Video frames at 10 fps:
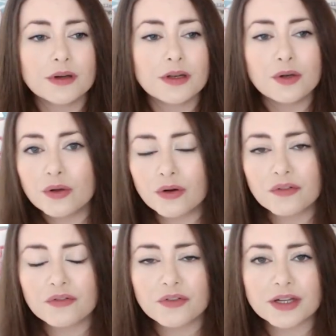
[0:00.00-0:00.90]

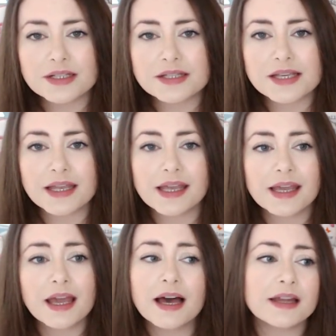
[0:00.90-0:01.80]
love and
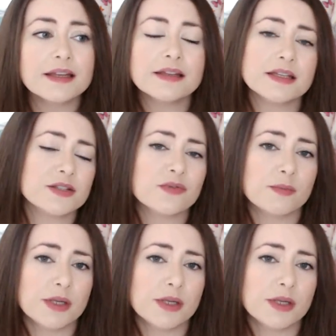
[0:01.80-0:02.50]
saying, I need this from